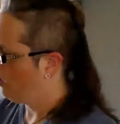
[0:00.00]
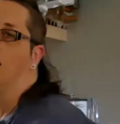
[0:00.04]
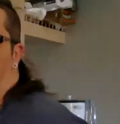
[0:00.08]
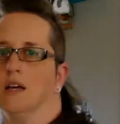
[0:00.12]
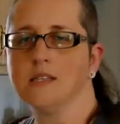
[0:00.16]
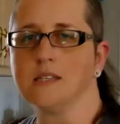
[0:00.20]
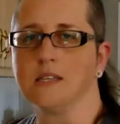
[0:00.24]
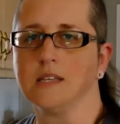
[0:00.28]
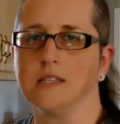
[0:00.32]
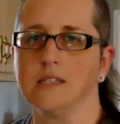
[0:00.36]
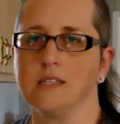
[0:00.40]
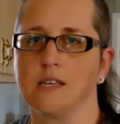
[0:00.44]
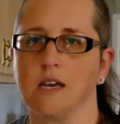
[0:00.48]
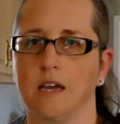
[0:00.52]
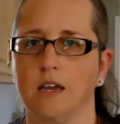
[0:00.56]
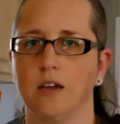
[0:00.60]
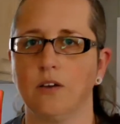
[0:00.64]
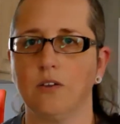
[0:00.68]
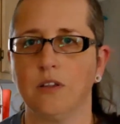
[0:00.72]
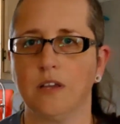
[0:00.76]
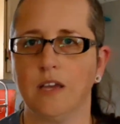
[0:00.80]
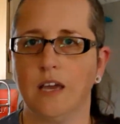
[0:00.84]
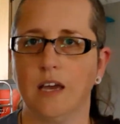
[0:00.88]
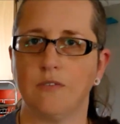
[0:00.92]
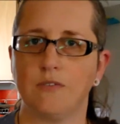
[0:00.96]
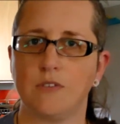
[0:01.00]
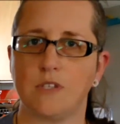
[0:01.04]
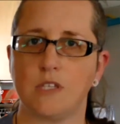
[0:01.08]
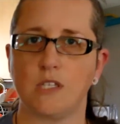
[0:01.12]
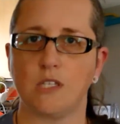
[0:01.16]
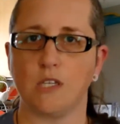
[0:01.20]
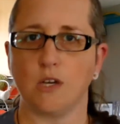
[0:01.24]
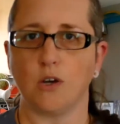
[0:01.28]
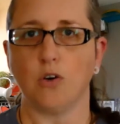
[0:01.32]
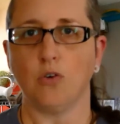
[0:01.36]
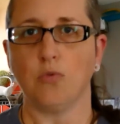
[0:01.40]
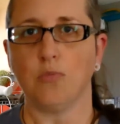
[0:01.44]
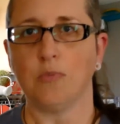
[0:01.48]
Since I only have
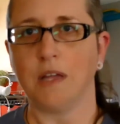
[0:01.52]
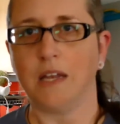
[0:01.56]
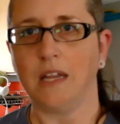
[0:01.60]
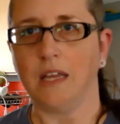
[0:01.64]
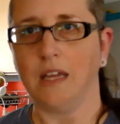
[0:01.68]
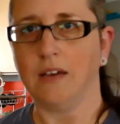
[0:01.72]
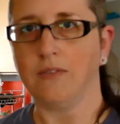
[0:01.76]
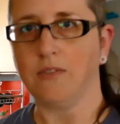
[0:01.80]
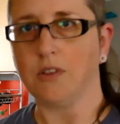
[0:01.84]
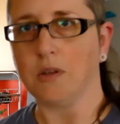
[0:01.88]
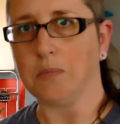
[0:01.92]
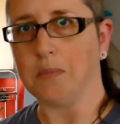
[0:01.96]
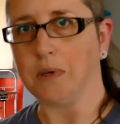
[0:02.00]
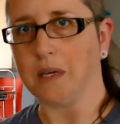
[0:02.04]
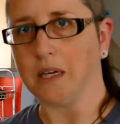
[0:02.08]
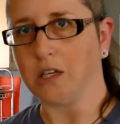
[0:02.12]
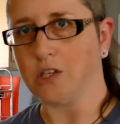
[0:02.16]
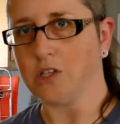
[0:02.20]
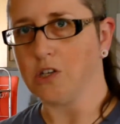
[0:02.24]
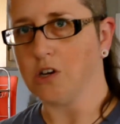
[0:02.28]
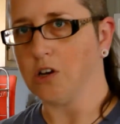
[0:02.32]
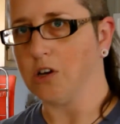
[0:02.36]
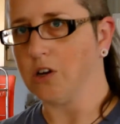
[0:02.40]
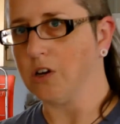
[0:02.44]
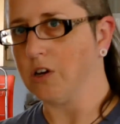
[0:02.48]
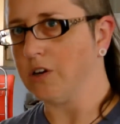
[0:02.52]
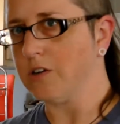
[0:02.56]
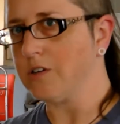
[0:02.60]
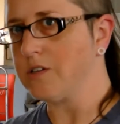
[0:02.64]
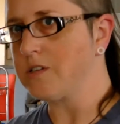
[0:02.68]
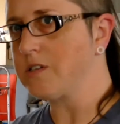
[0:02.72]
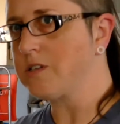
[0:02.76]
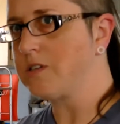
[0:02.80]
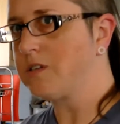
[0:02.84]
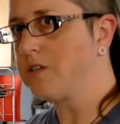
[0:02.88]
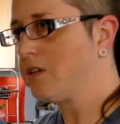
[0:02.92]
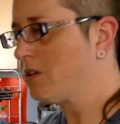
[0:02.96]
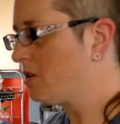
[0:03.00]
so many of the big
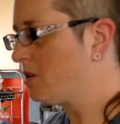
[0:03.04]
jars,